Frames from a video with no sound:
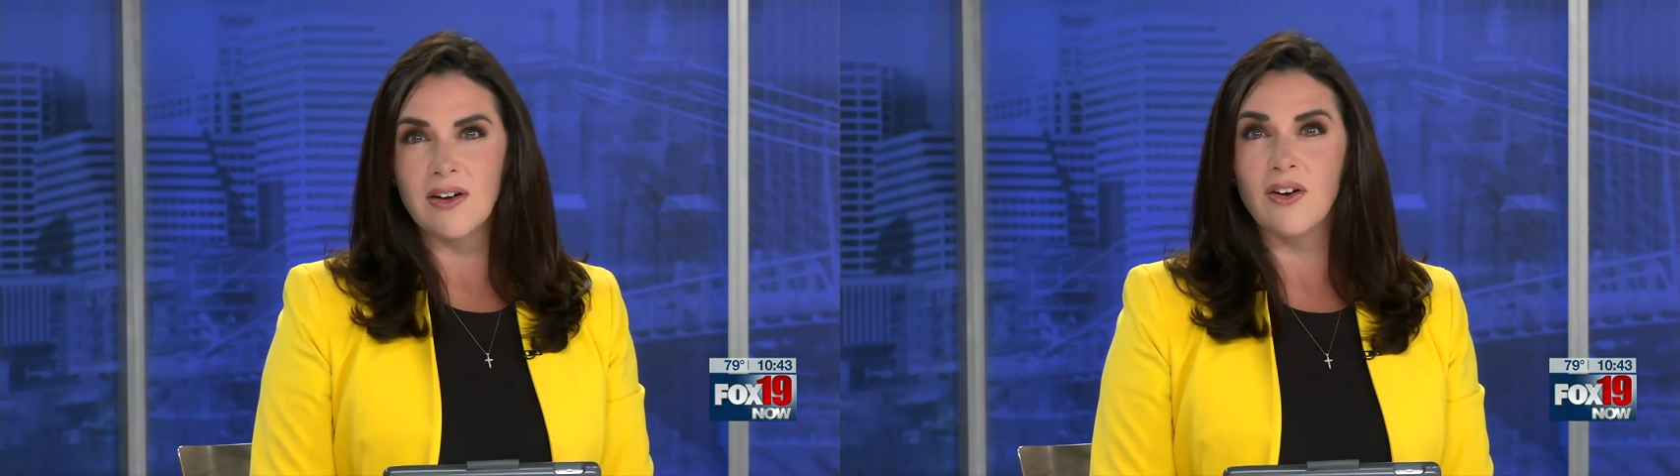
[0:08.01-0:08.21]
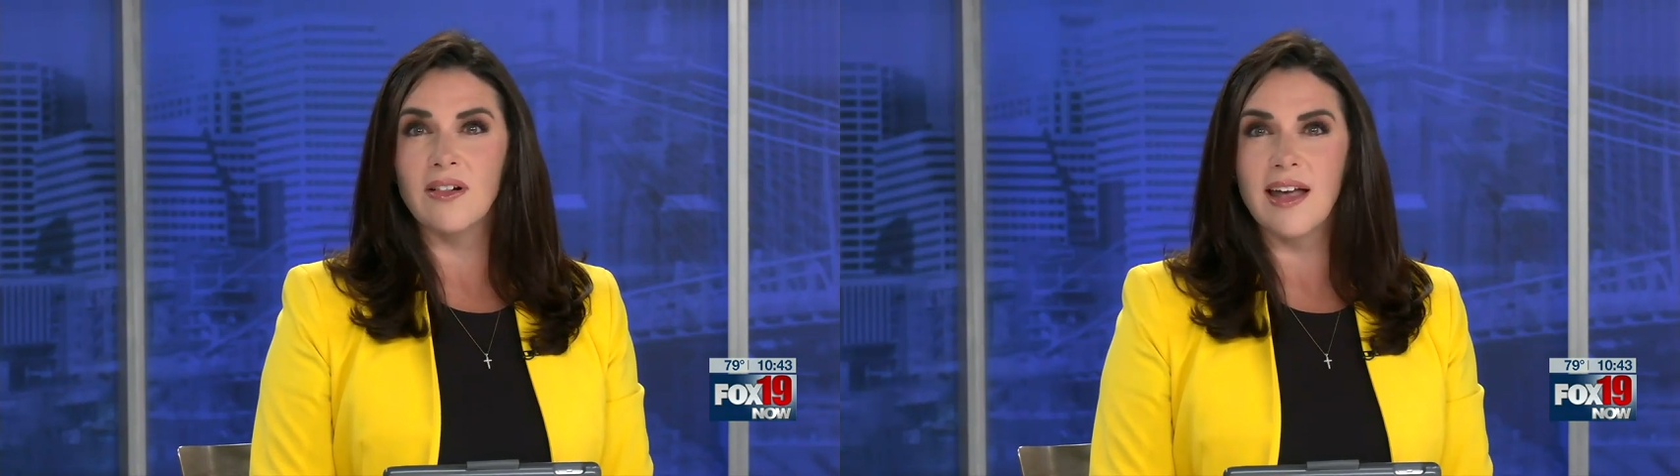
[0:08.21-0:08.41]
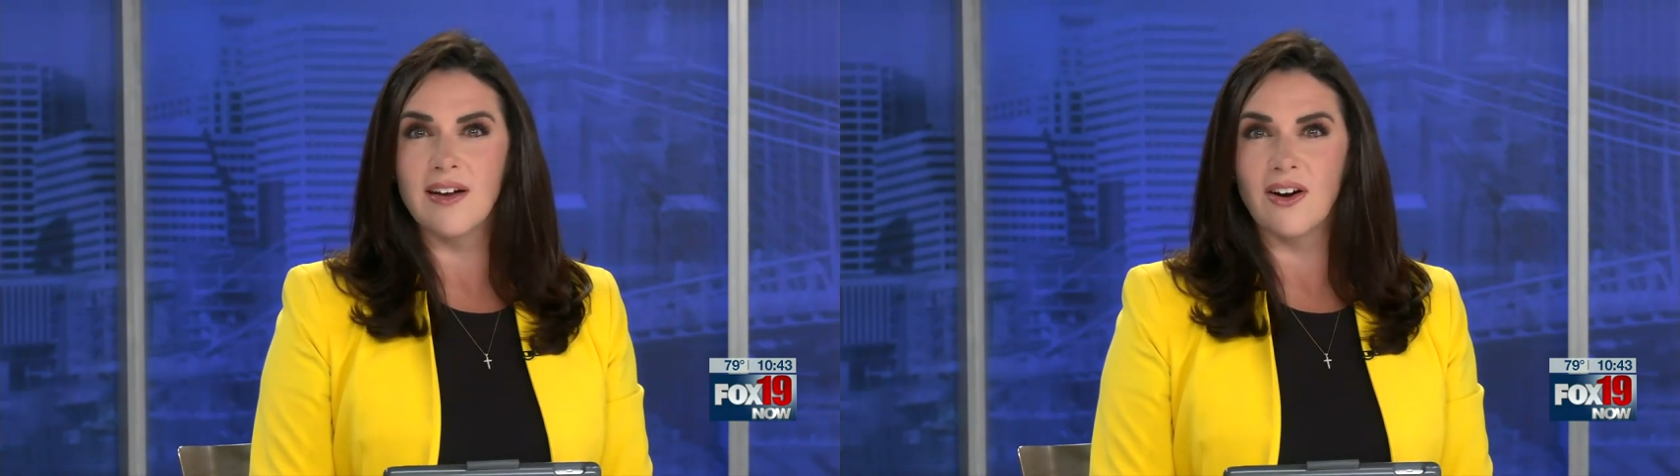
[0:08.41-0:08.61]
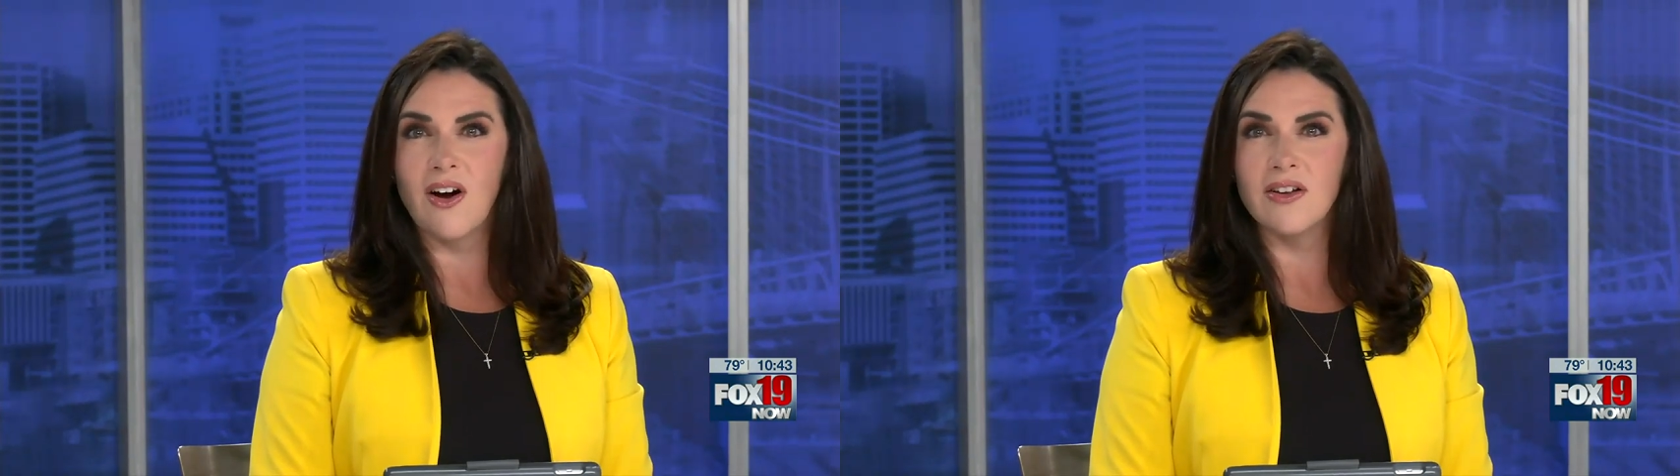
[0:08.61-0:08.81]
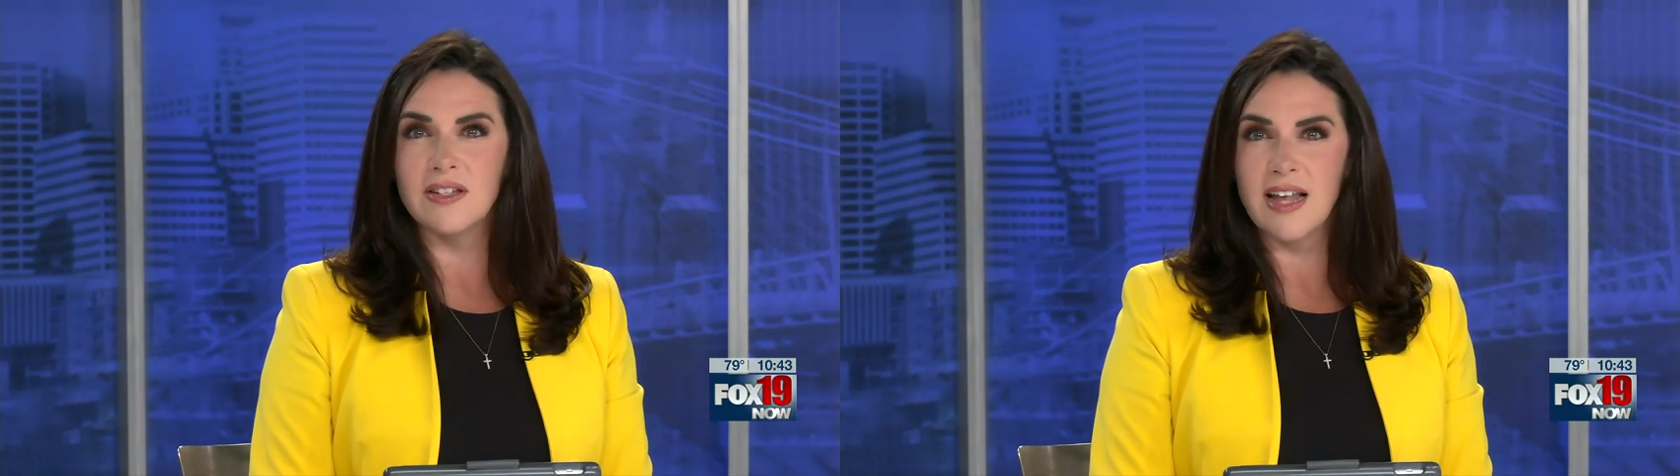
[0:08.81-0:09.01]
Erlanger
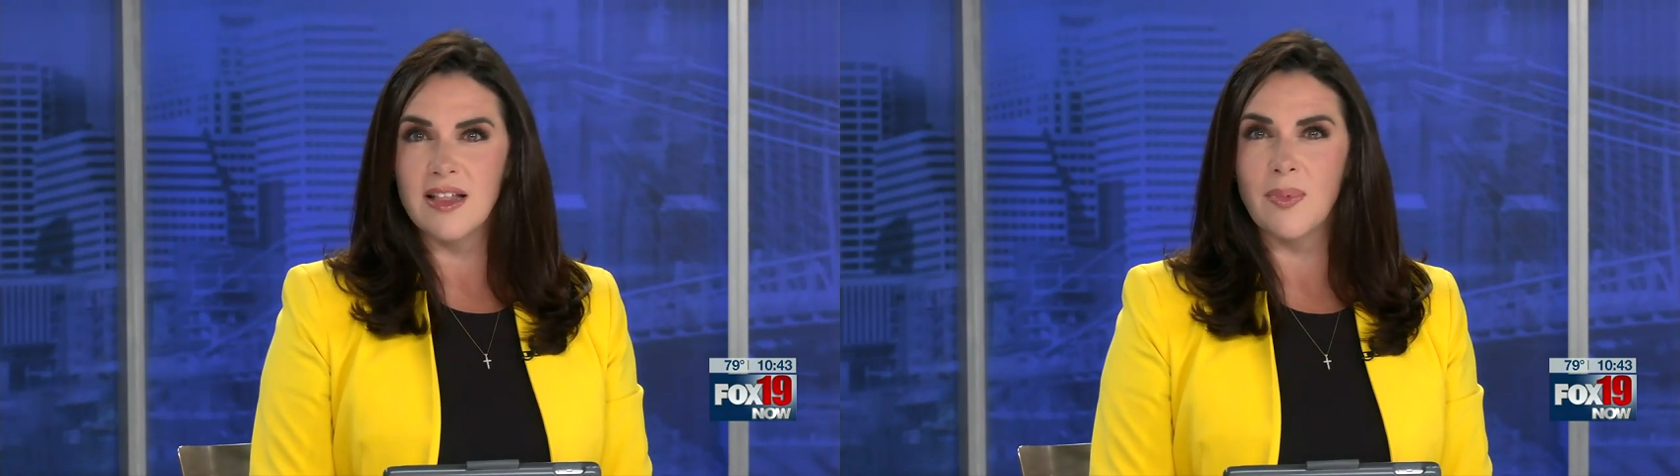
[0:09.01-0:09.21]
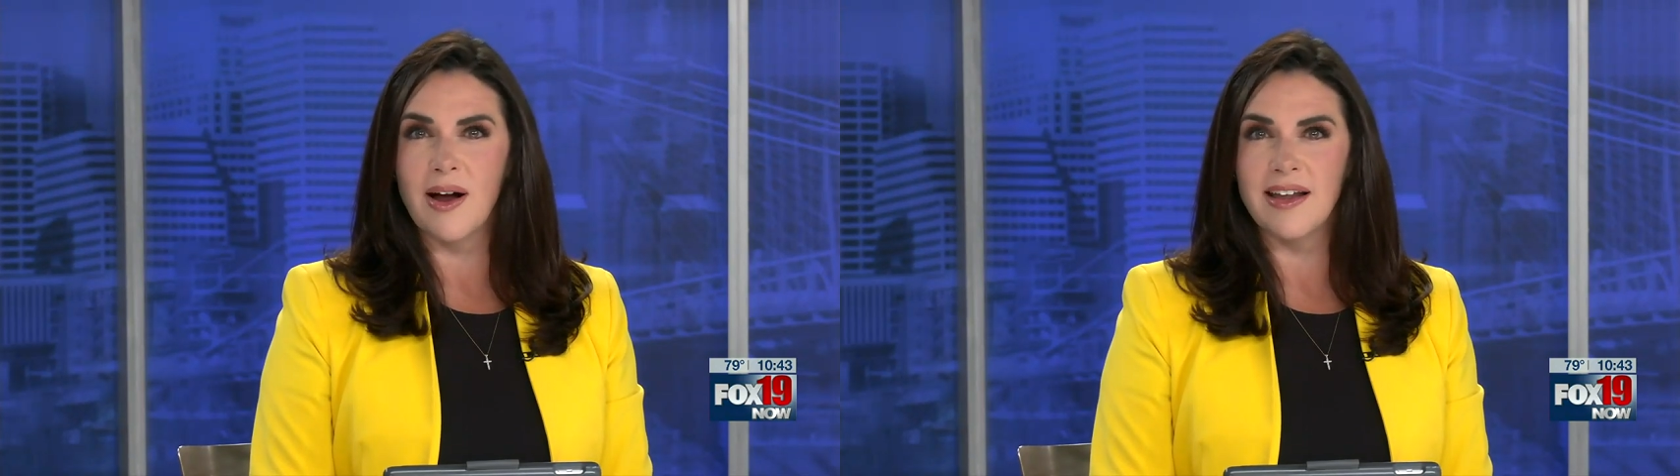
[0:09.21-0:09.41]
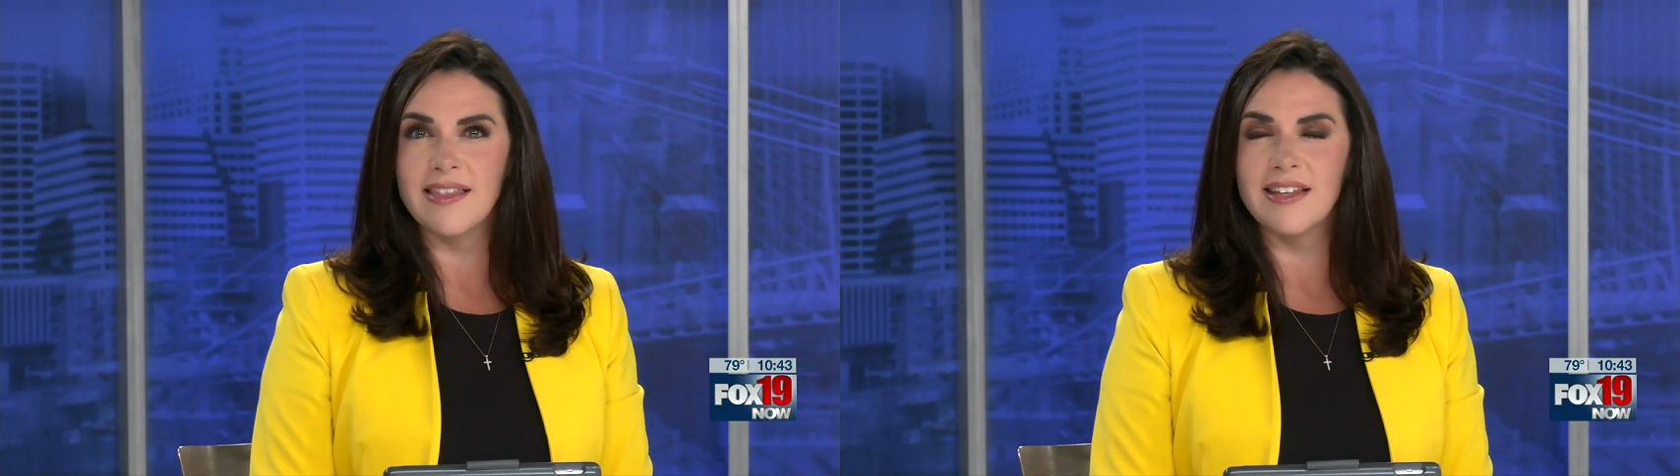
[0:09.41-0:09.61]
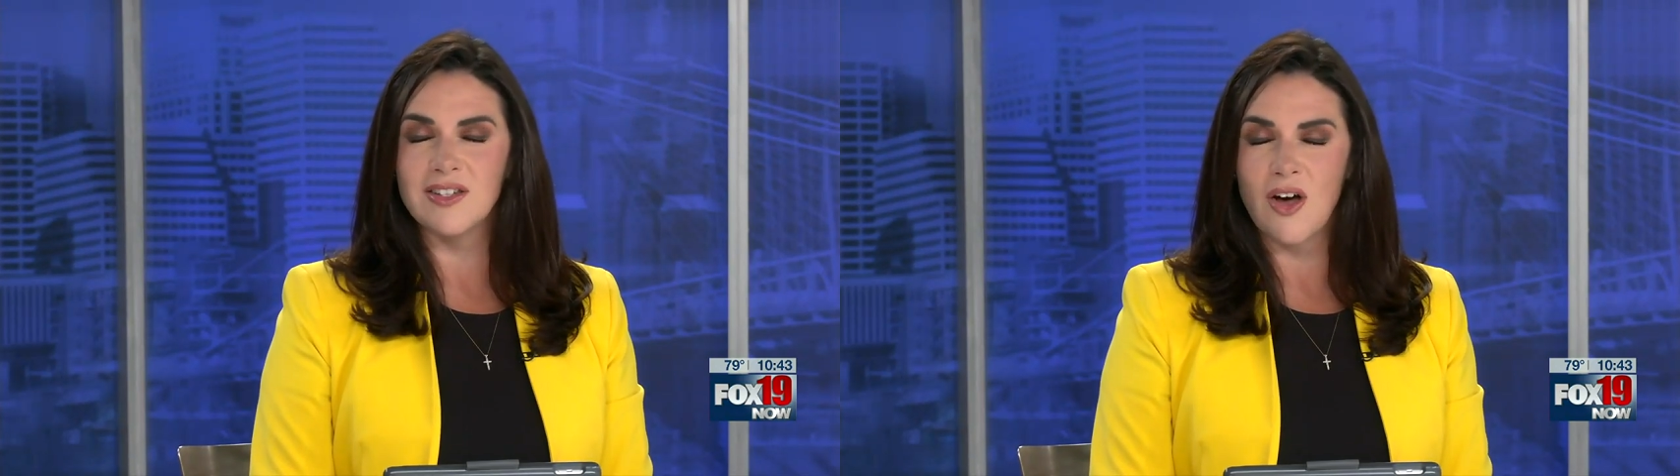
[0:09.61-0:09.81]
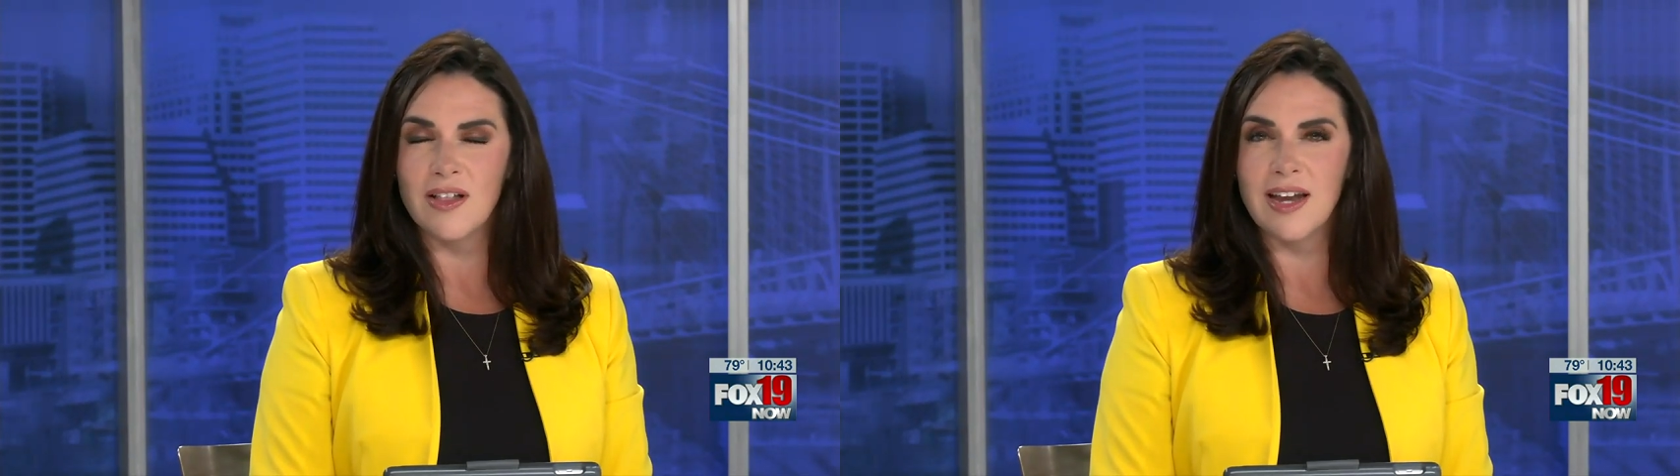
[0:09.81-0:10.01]
are celebrating this
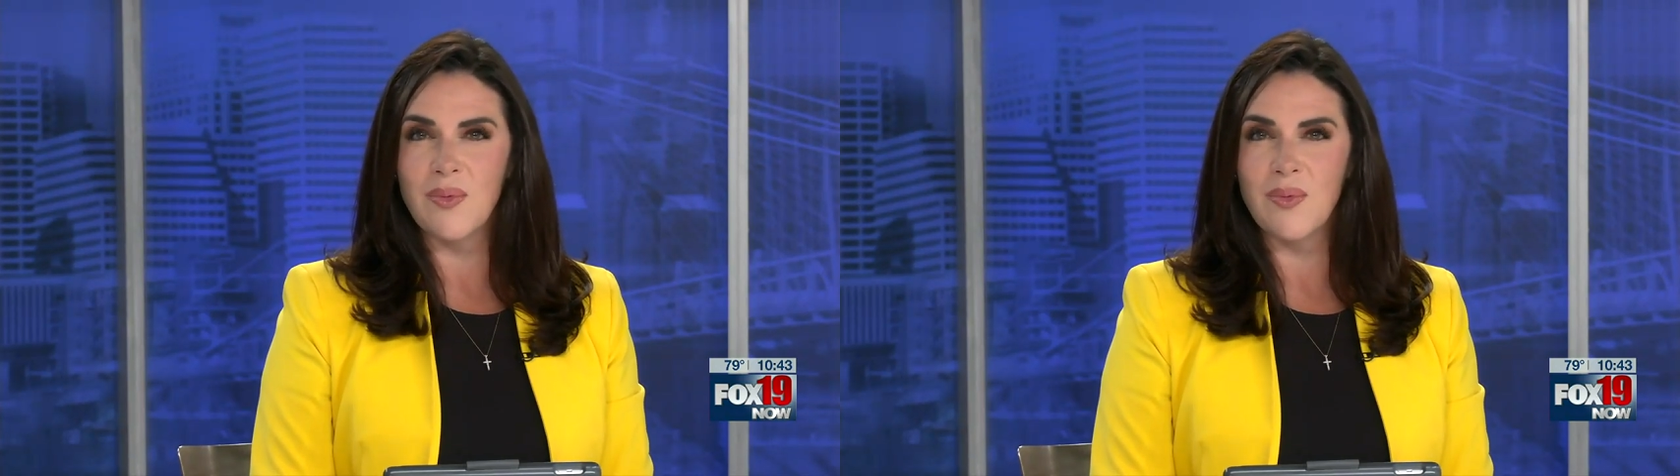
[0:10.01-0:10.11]
holiday